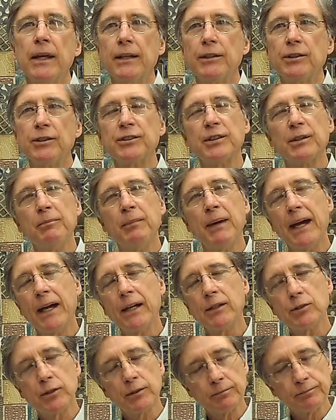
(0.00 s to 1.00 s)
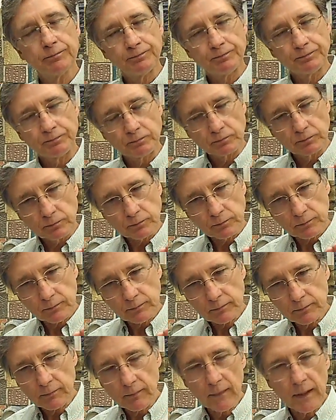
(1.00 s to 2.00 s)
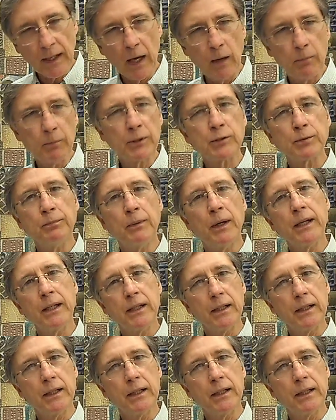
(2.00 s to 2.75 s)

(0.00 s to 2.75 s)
just imagine how much money